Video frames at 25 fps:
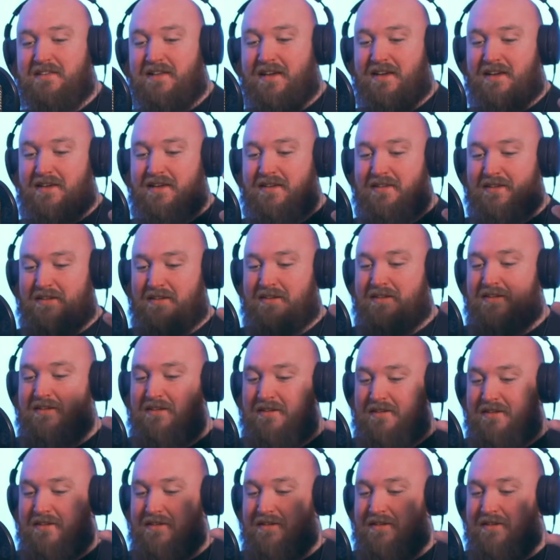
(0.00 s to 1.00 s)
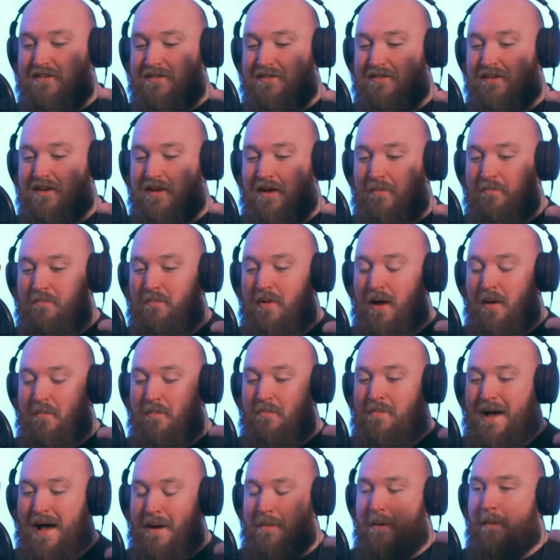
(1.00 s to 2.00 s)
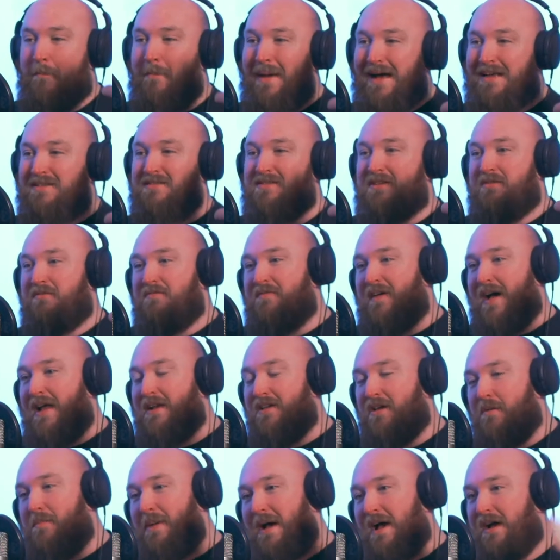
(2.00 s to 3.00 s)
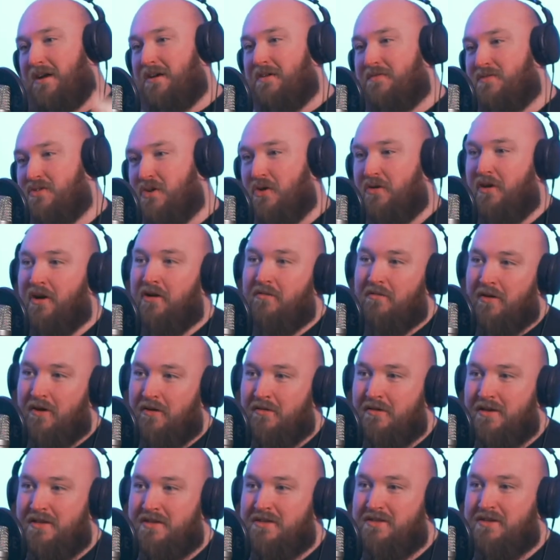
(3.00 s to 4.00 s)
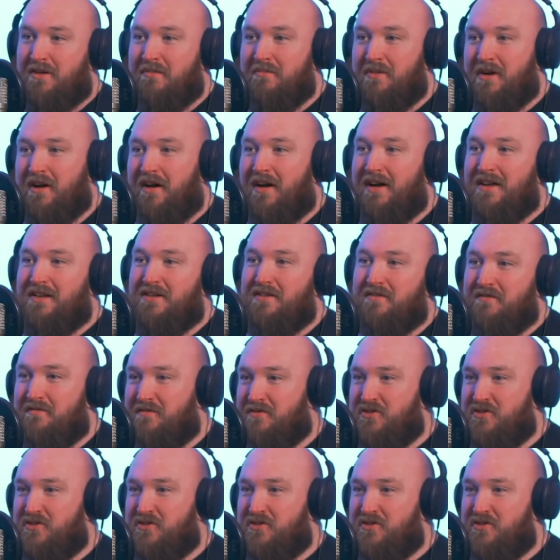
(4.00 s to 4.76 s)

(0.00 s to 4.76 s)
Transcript: like the the, the a, a, a massive value pack of toilet roll is some kind of